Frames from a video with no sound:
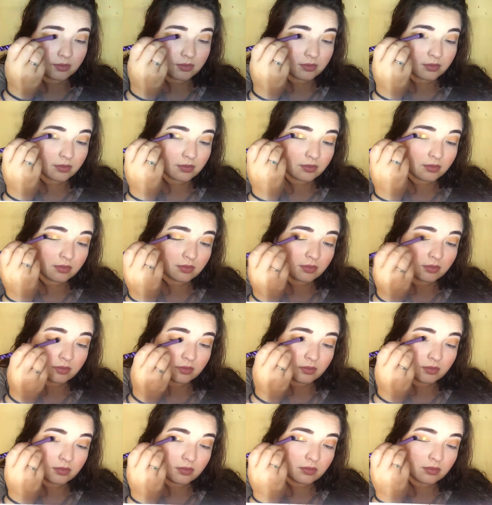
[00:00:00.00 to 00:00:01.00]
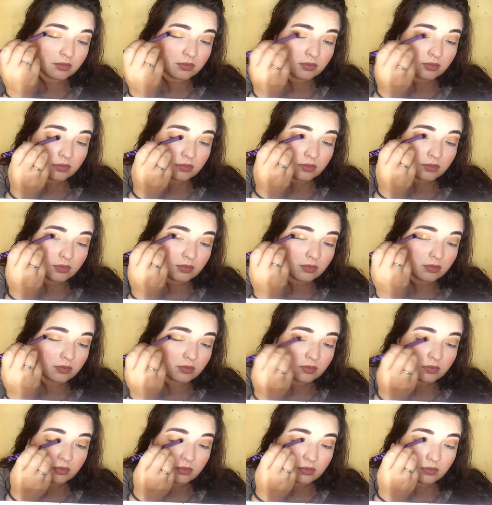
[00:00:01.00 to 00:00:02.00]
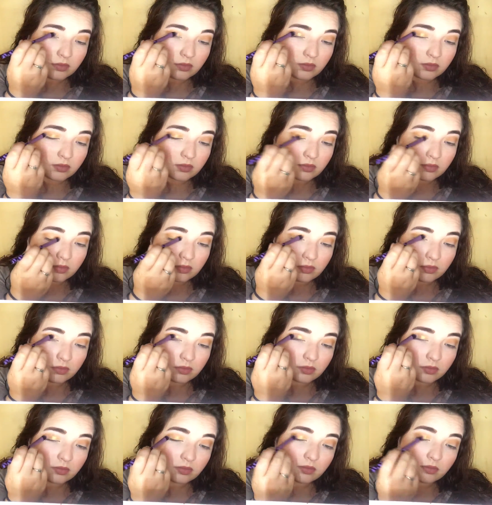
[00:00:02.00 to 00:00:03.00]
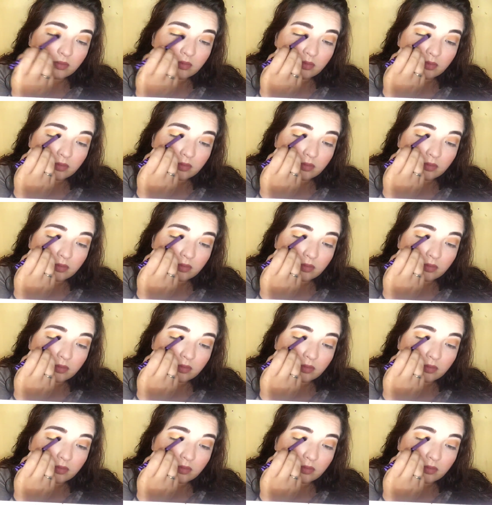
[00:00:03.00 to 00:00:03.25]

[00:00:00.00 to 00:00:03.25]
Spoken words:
[no speech]